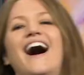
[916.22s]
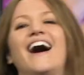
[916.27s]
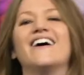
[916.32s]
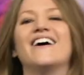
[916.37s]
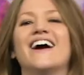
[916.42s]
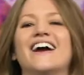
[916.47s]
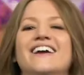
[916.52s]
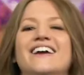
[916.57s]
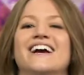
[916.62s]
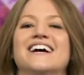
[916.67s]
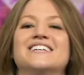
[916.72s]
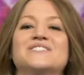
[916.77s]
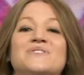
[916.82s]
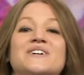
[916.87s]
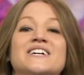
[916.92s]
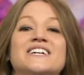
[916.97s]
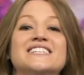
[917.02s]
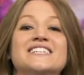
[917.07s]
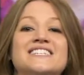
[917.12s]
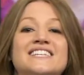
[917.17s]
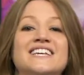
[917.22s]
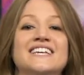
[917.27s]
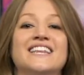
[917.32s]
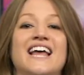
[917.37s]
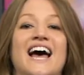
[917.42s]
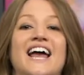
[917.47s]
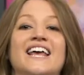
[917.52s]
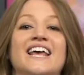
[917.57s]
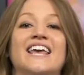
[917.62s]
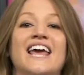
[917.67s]
All right, you guys, we're gonna sing
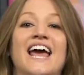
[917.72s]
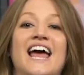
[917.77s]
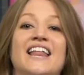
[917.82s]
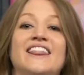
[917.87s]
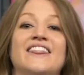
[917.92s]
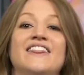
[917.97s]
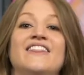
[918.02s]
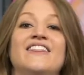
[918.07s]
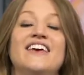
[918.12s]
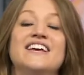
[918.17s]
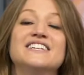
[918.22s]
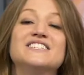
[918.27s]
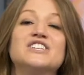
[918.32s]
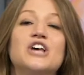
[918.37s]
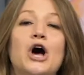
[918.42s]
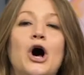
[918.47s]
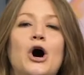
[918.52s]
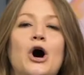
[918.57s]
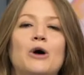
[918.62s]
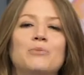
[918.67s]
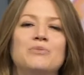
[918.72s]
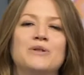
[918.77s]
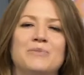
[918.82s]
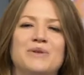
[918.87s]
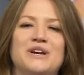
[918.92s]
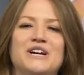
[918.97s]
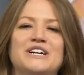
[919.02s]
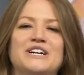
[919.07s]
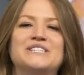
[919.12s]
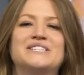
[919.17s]
that again. This hope, let me
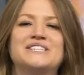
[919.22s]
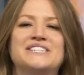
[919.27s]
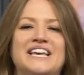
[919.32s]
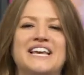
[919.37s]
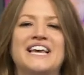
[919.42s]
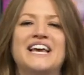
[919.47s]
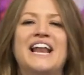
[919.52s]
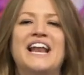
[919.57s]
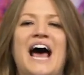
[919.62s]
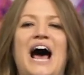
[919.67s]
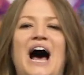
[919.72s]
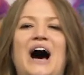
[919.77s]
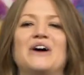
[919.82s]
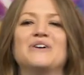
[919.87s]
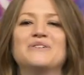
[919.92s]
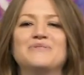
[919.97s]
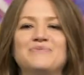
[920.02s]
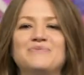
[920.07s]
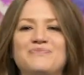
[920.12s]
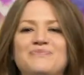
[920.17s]
hear you sing it out.